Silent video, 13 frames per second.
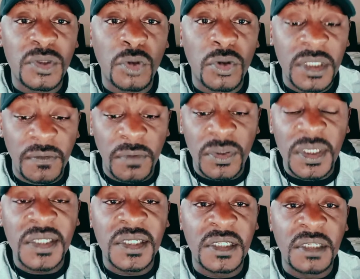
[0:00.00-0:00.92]
those individuals are
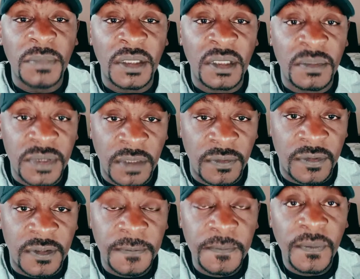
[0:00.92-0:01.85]
sitting by
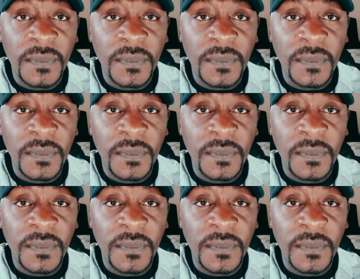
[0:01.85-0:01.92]
themselves.